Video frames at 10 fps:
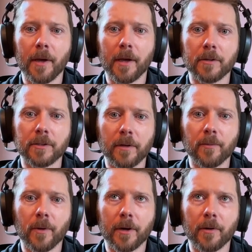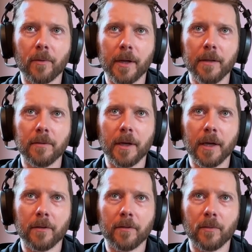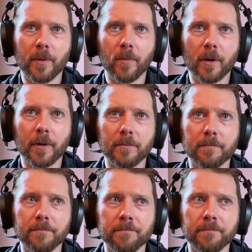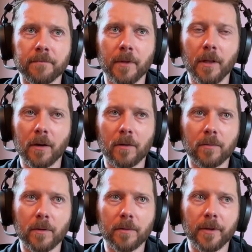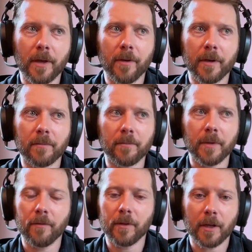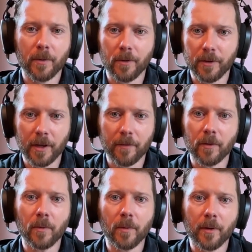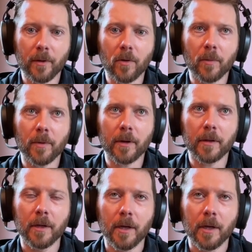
paying ourselves market rate. And so we weren't, saving even like we were saving when we were in corporate.